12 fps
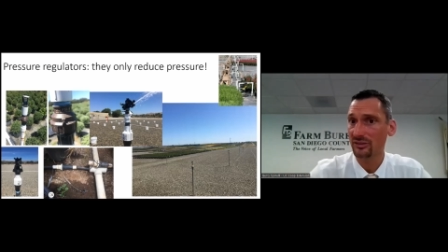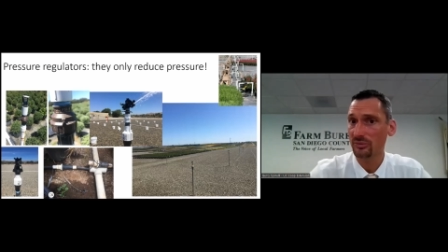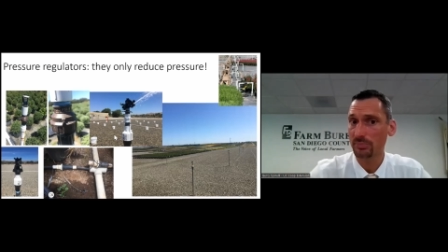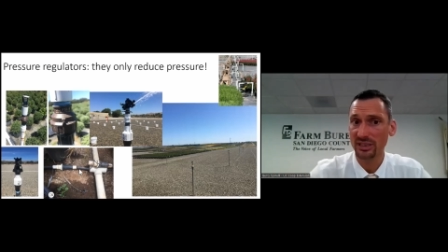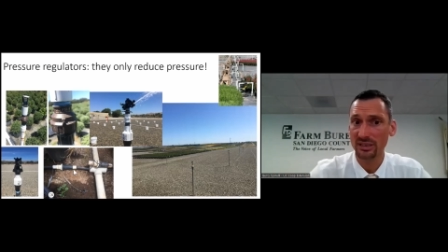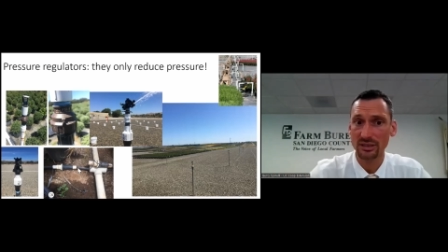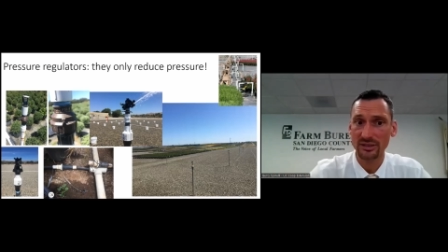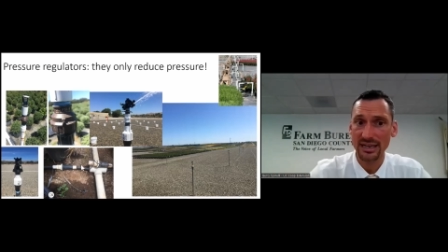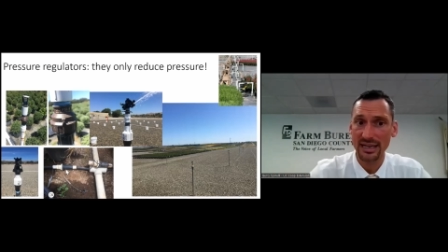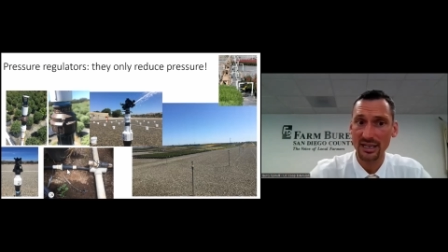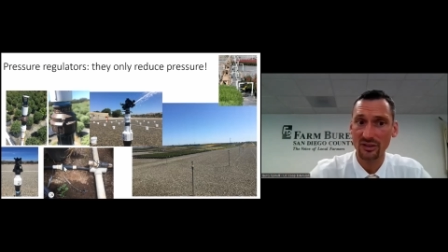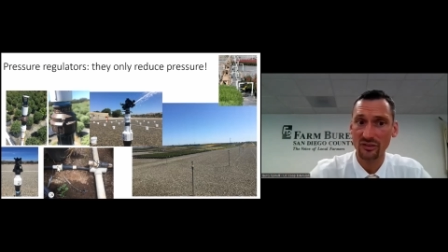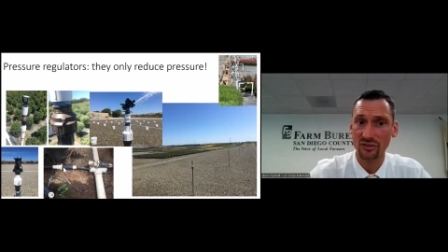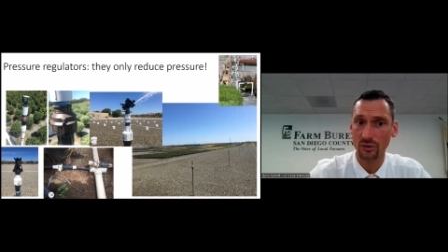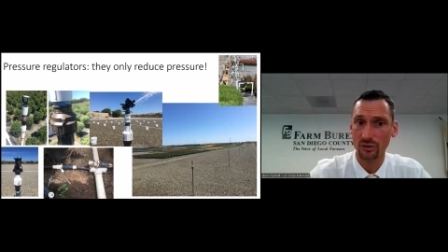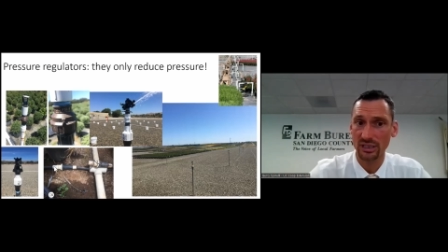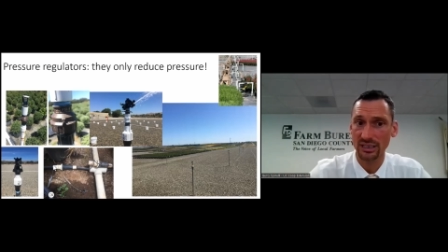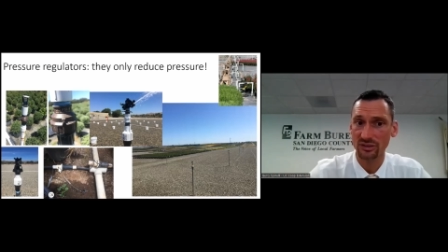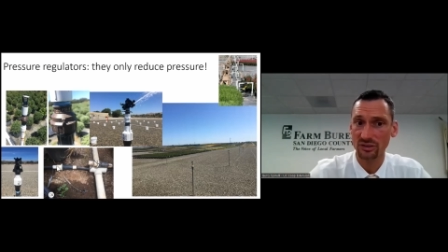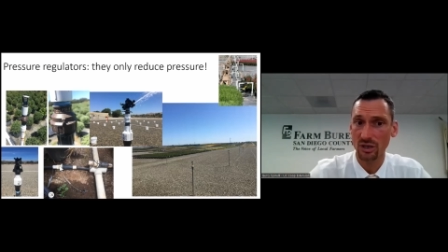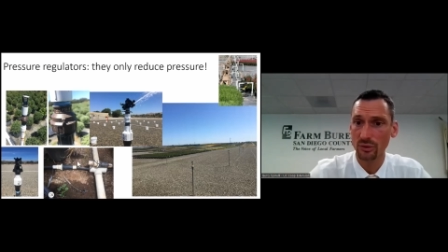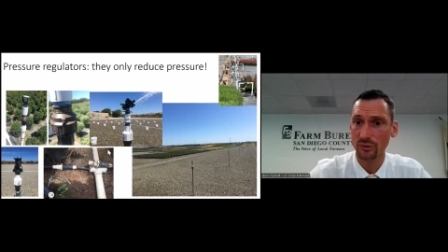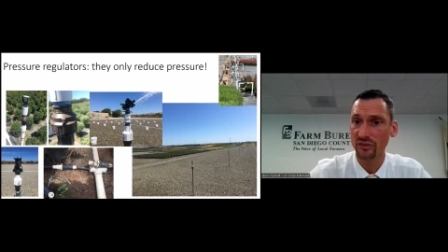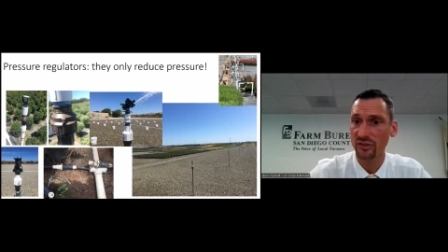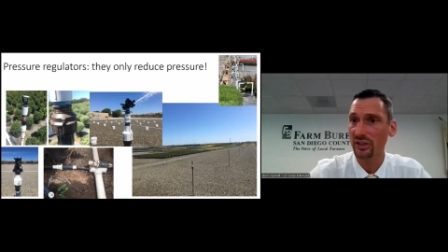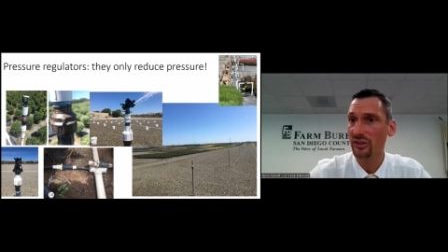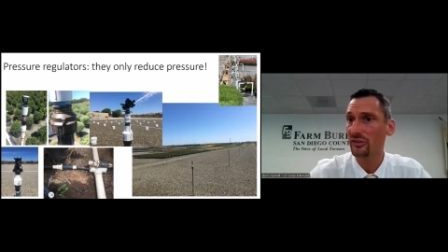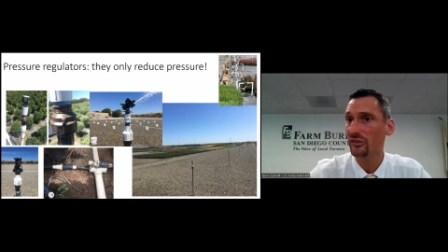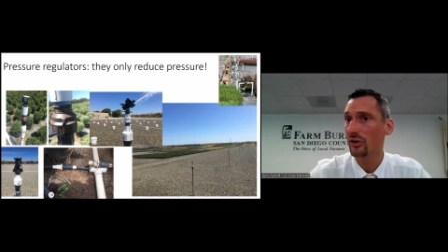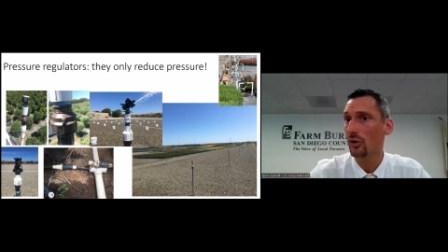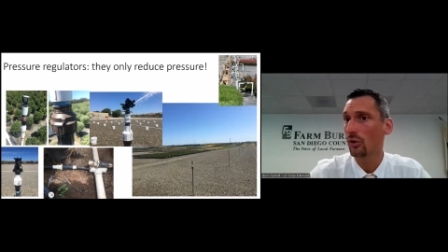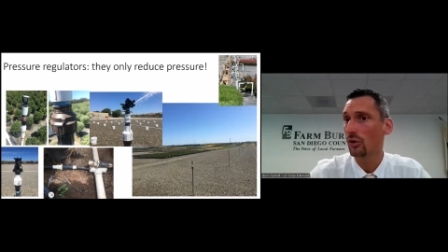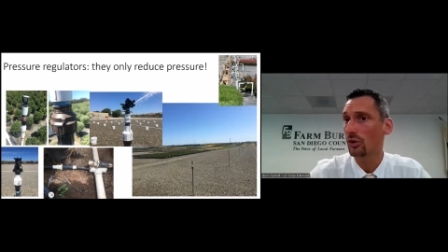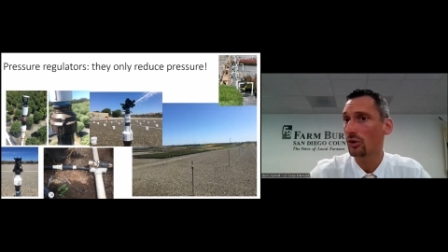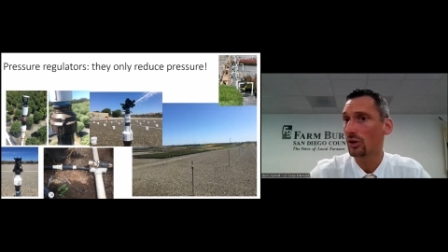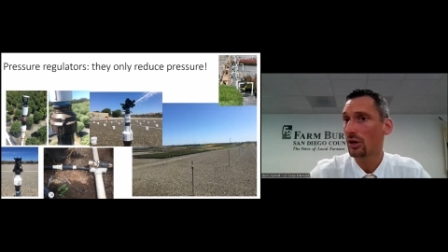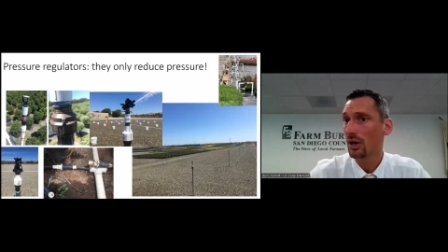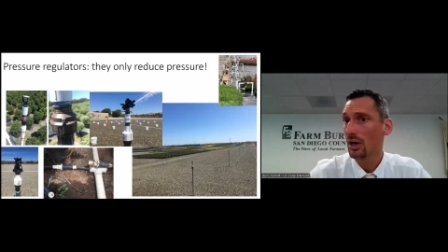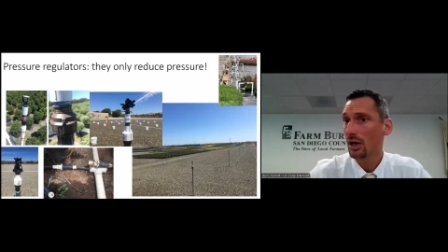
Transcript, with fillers: sprinkler heads or at hoses or